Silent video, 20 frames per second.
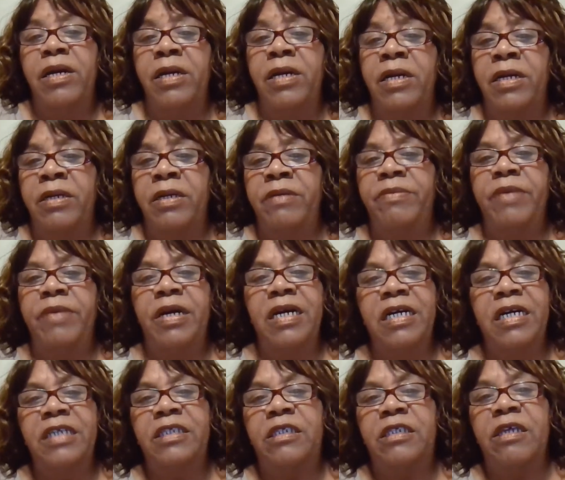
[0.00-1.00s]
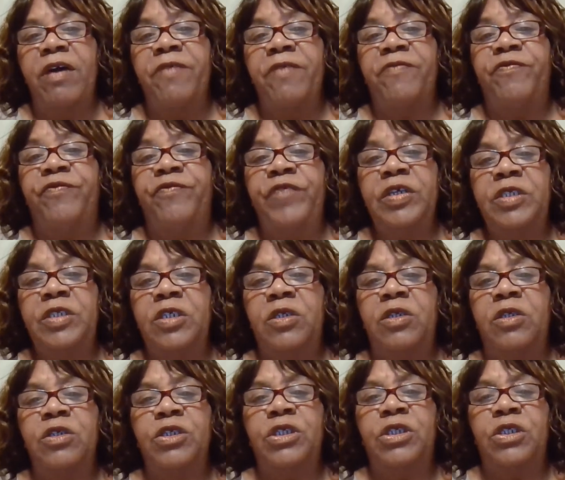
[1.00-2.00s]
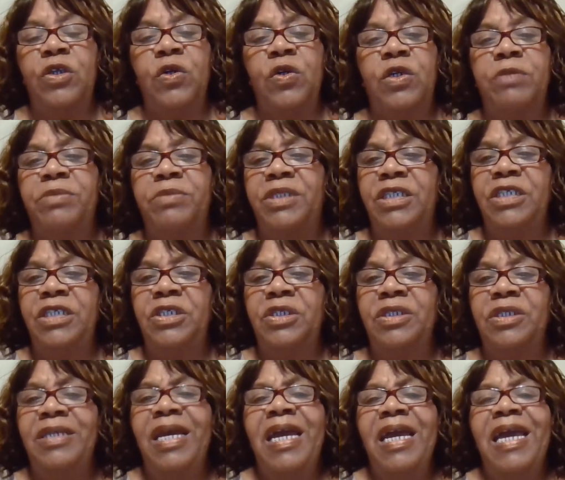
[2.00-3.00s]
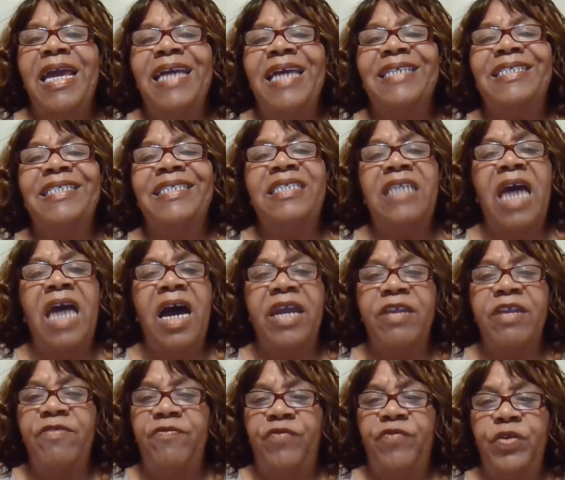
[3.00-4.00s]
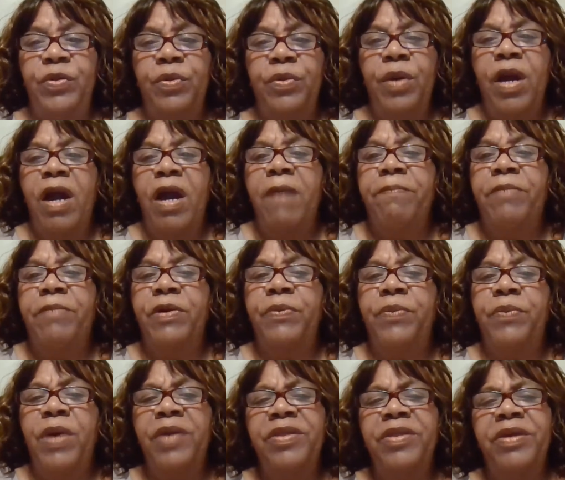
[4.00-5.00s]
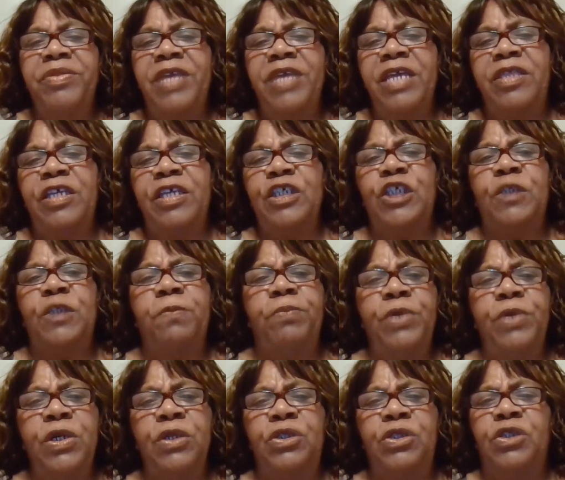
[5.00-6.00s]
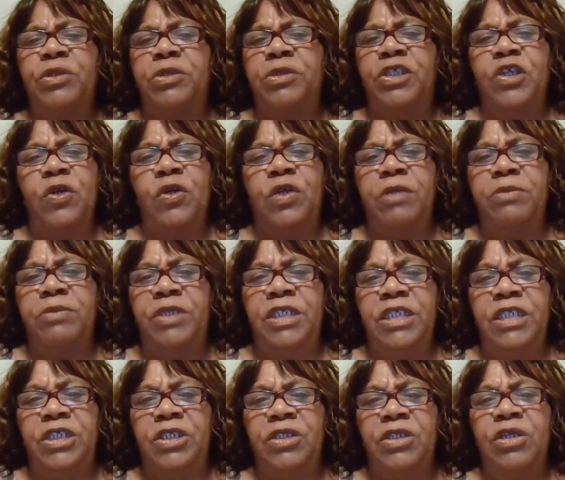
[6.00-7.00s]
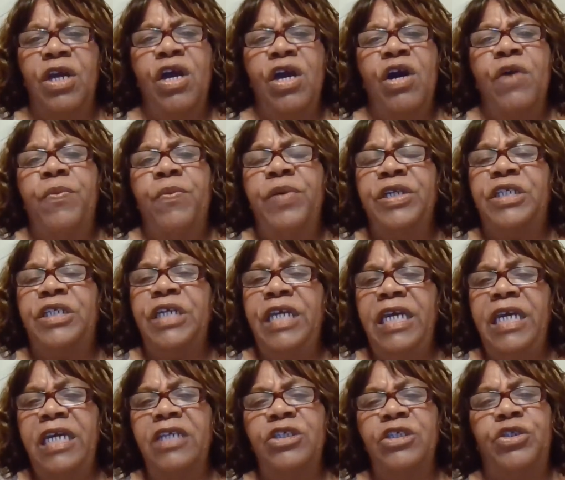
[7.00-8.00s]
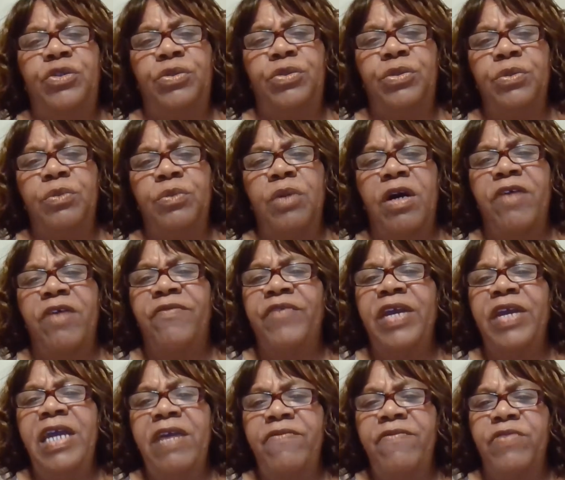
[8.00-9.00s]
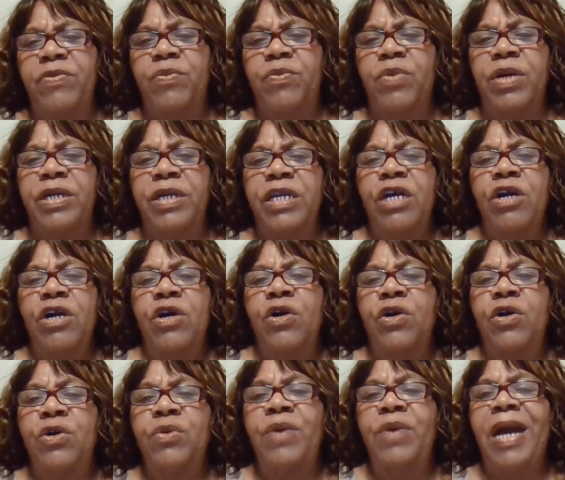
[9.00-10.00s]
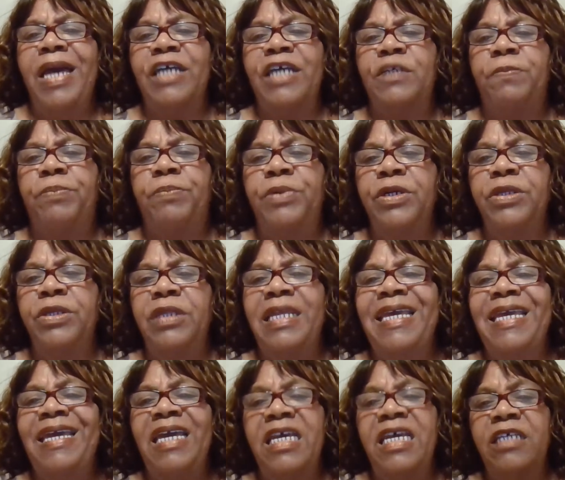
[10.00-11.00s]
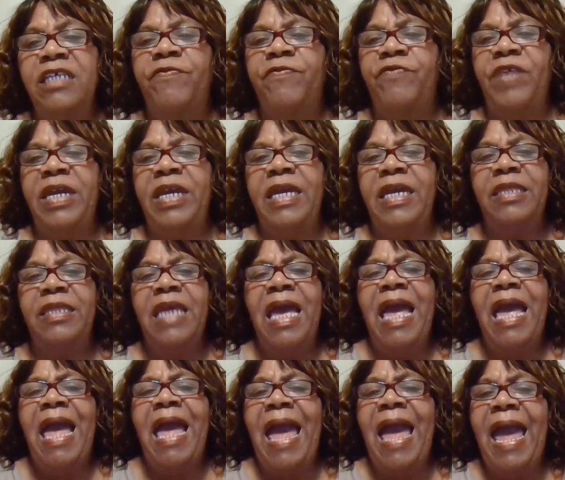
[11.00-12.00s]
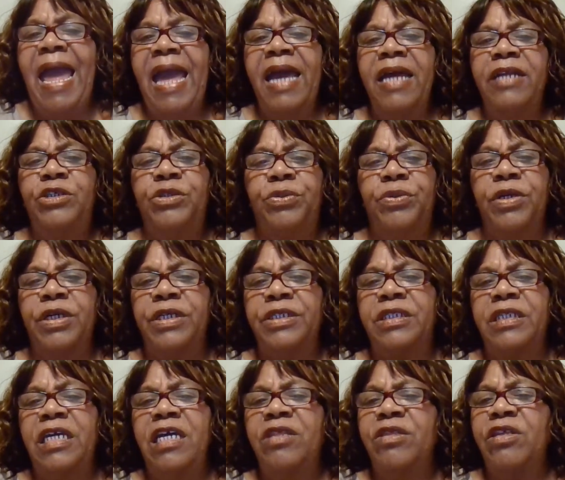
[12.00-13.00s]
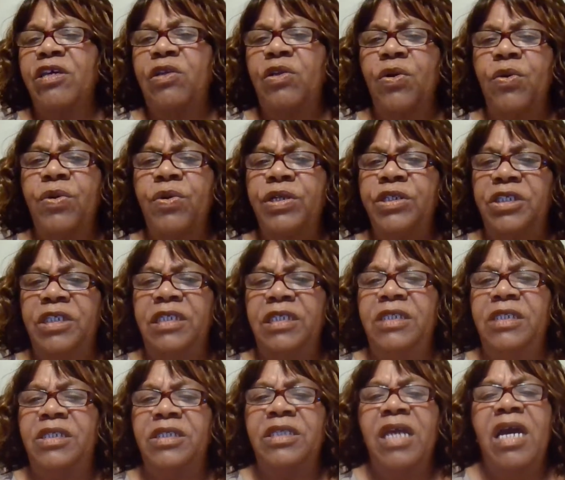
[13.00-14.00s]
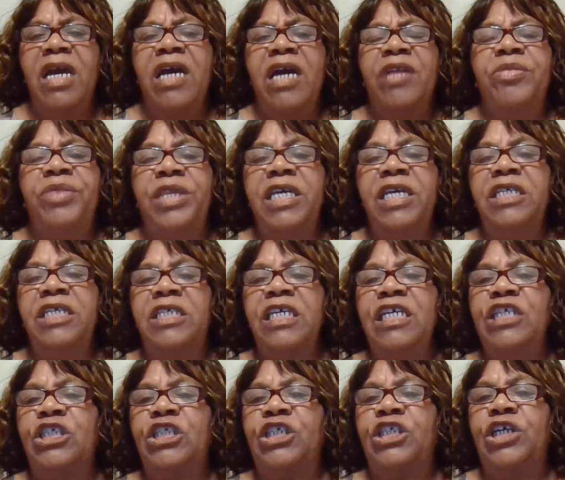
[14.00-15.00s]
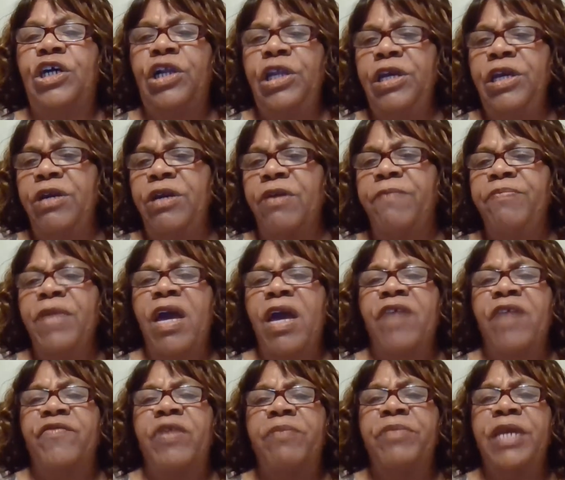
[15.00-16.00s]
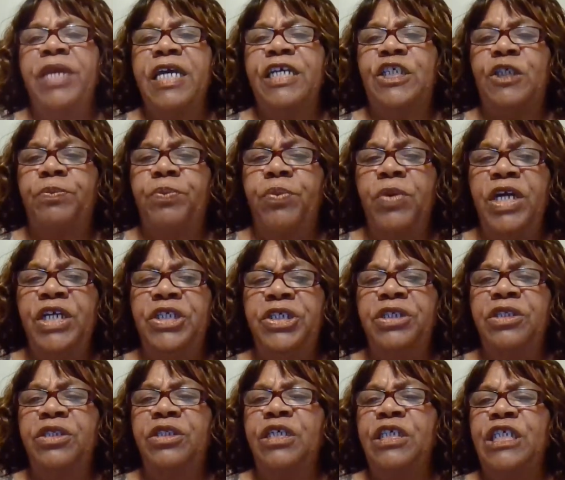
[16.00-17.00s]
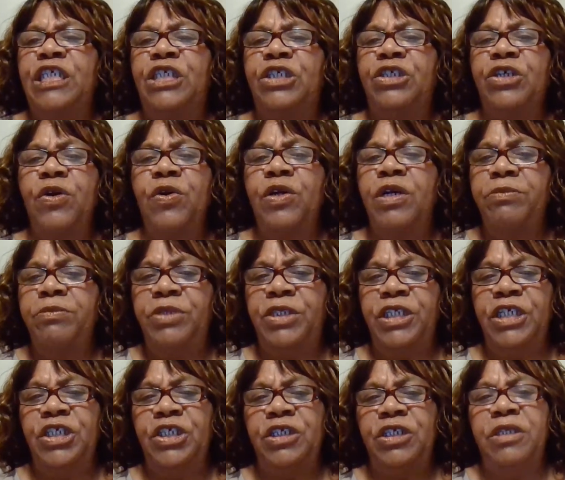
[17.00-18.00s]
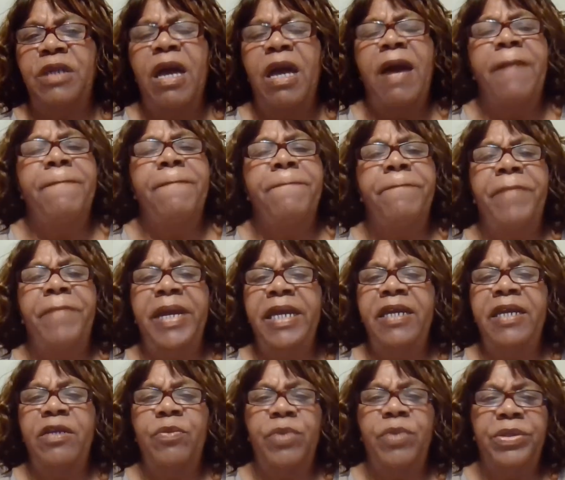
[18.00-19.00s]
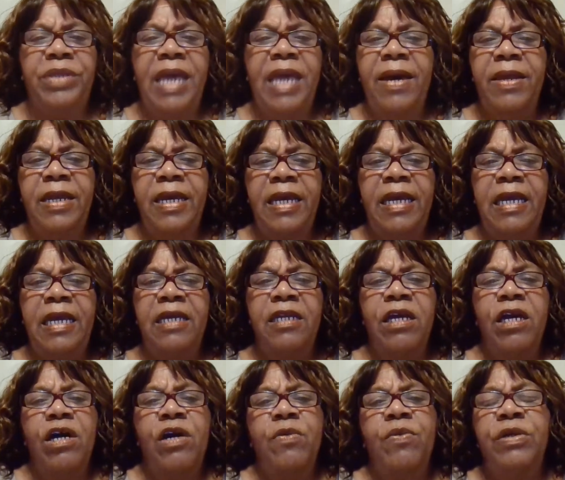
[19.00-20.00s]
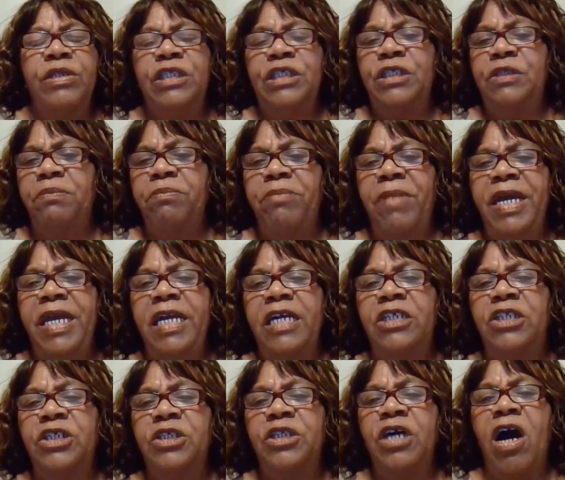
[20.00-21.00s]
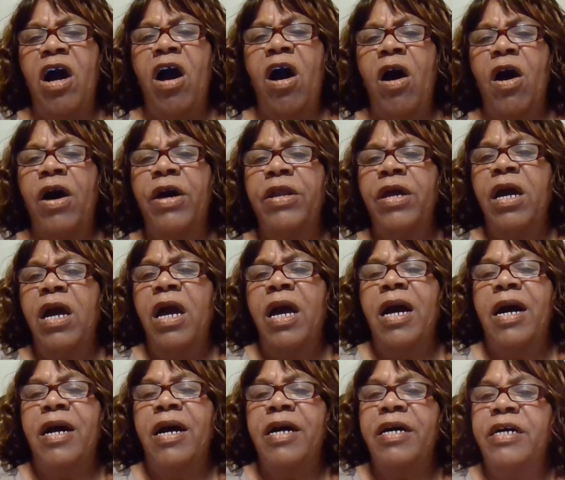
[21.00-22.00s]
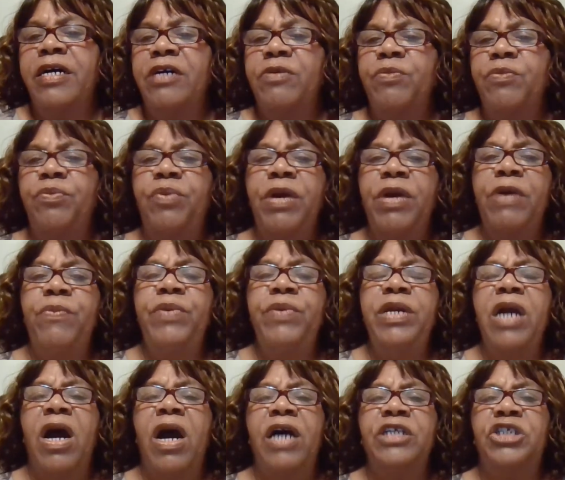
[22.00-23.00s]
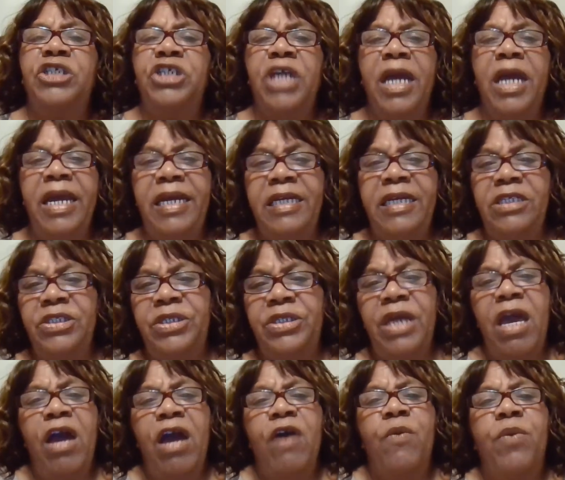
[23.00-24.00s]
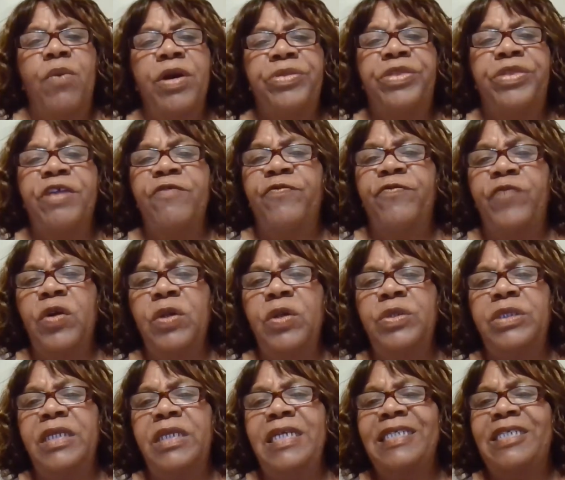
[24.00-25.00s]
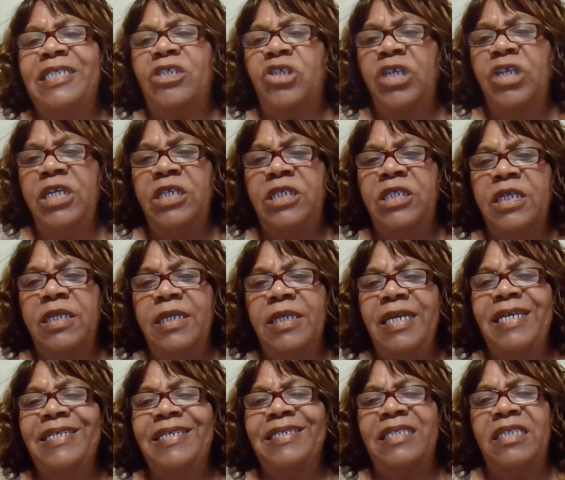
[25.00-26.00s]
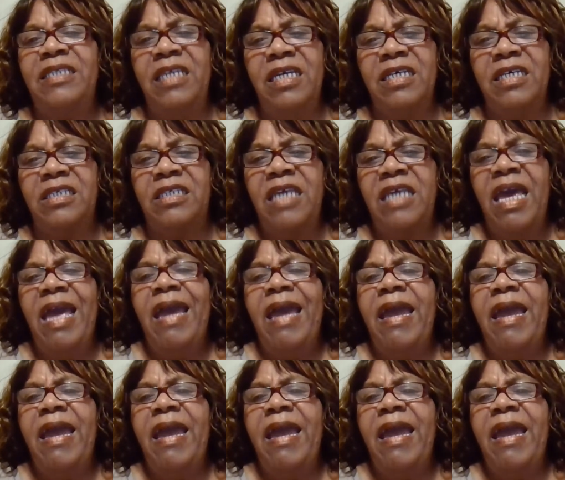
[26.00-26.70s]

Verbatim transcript: us, physical circumcision is not in view, but rather that the spiritual circumcision, which is true of everyone who has put his faith and trust in the Lord Jesus. This is clear from the expression the circumcision made without hand, which is made to the heart uh, where we are changed. What the verse is teaching is this.